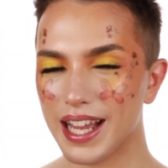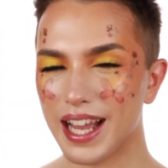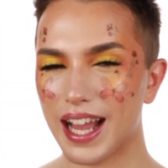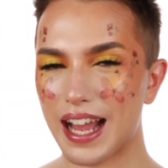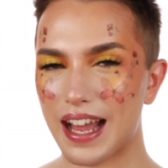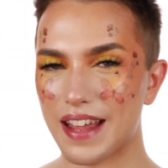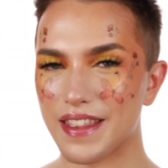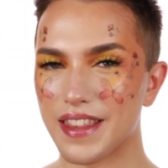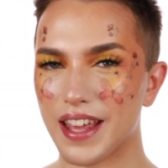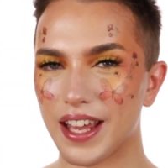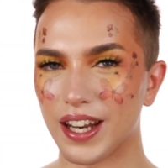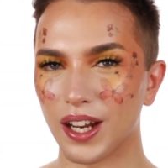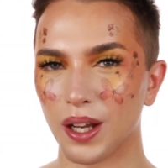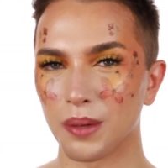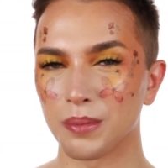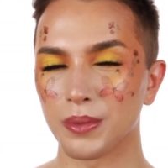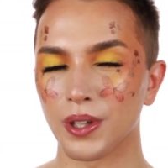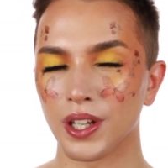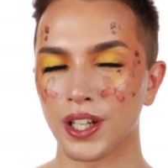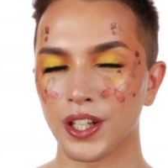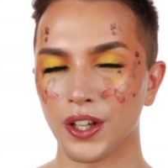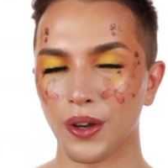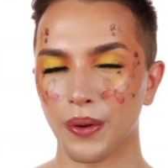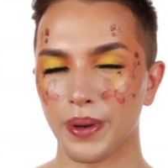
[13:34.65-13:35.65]
and then I'm
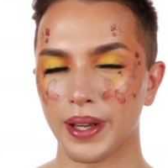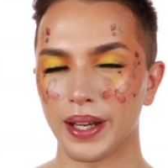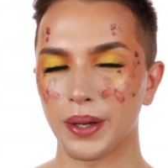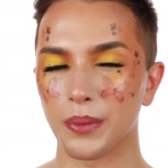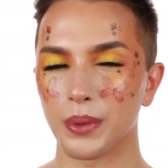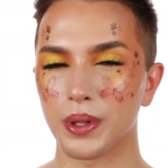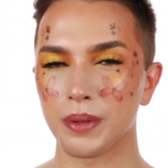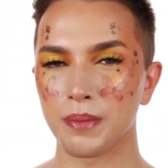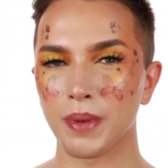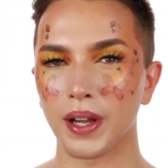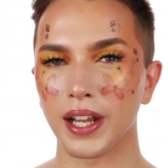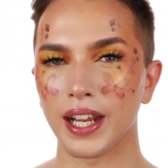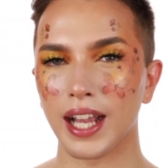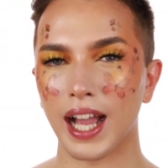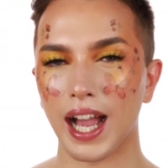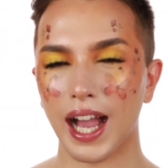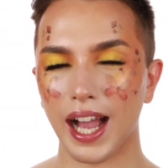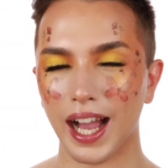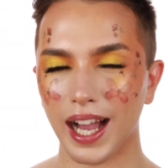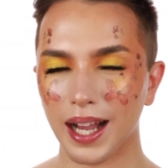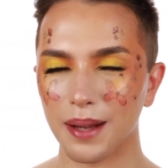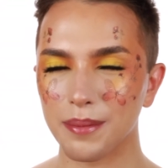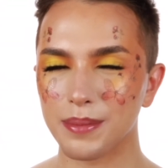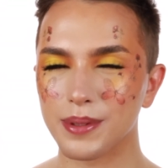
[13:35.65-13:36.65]
going to go in with my
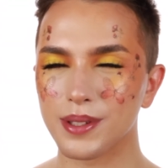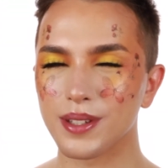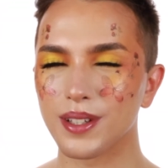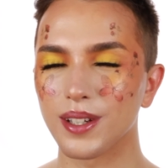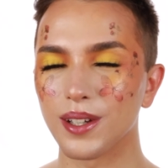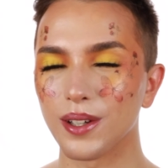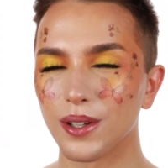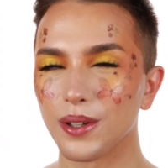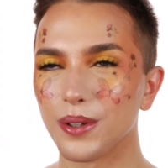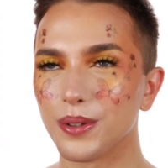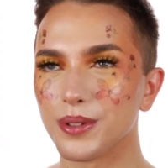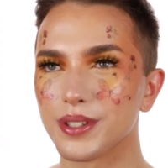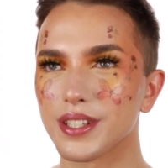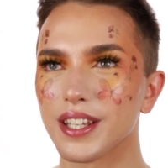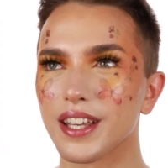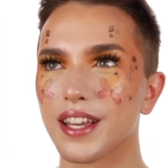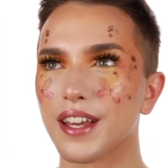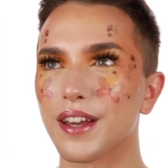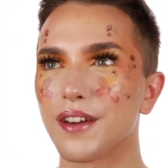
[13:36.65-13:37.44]
absolute